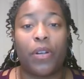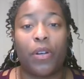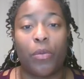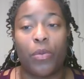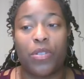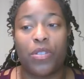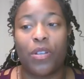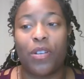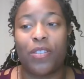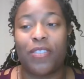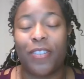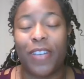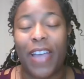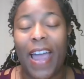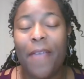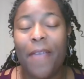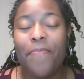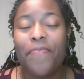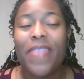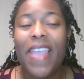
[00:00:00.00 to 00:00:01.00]
results.
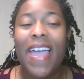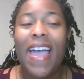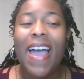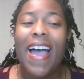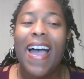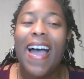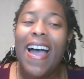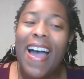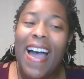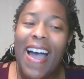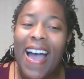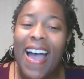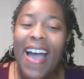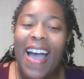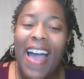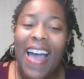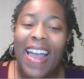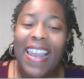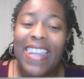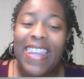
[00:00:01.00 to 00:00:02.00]
Okay.
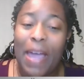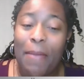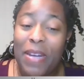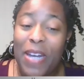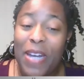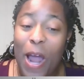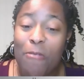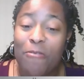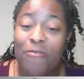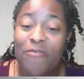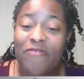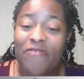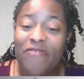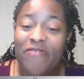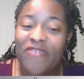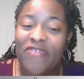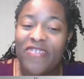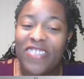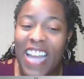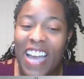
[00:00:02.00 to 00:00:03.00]
Let me know
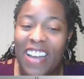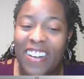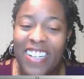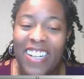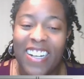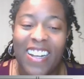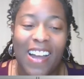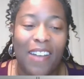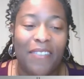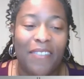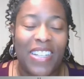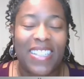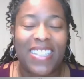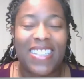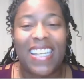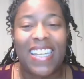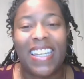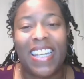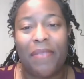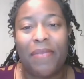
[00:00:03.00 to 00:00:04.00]
down in the comments.
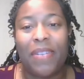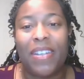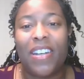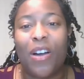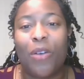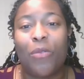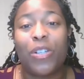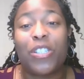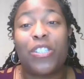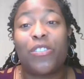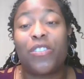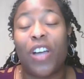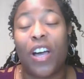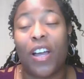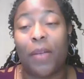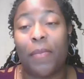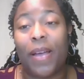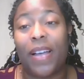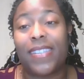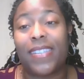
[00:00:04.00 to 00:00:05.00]
Let me know what you thought
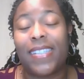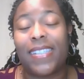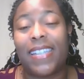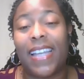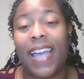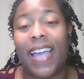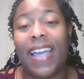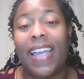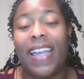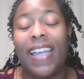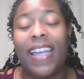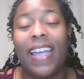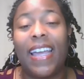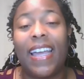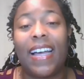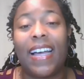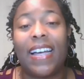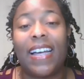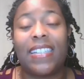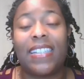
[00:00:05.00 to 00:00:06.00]
about
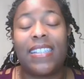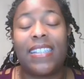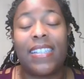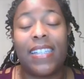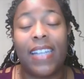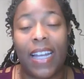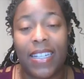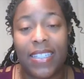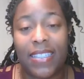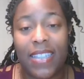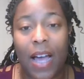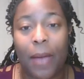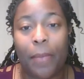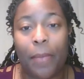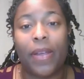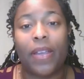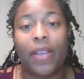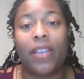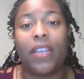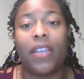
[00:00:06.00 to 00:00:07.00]
today's
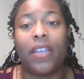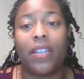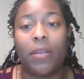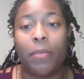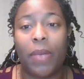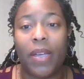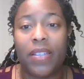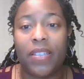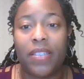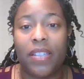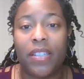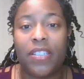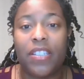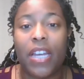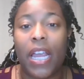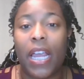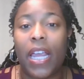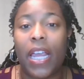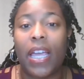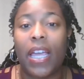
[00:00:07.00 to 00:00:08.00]
topic in the message.
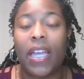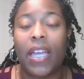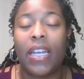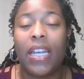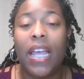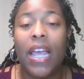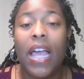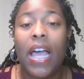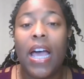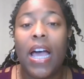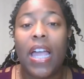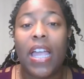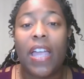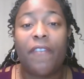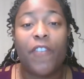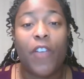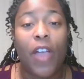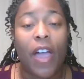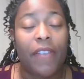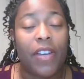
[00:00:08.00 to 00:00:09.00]
And
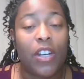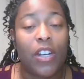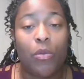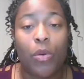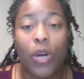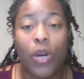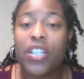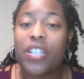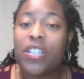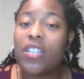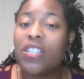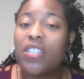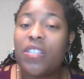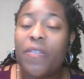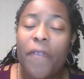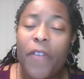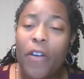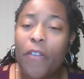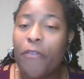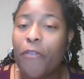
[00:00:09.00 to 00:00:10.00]
if you have any questions,
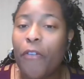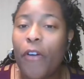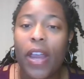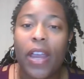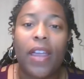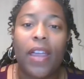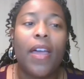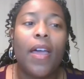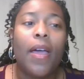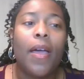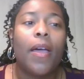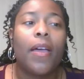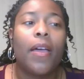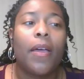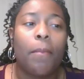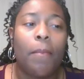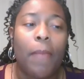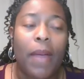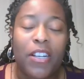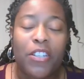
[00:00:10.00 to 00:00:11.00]
feel free.
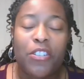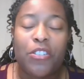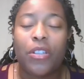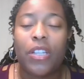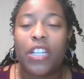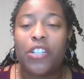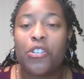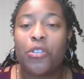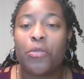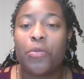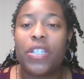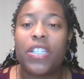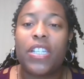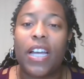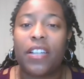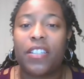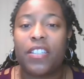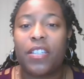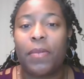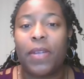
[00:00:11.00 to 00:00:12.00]
Make sure that you reach
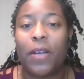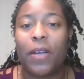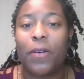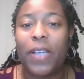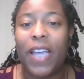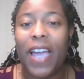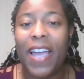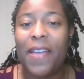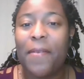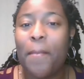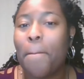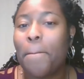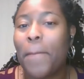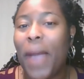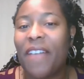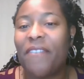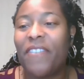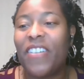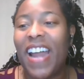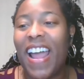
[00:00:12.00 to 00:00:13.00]
out to me. Okay.
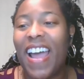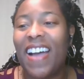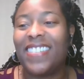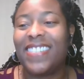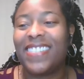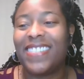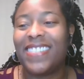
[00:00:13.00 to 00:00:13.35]
Bye for now.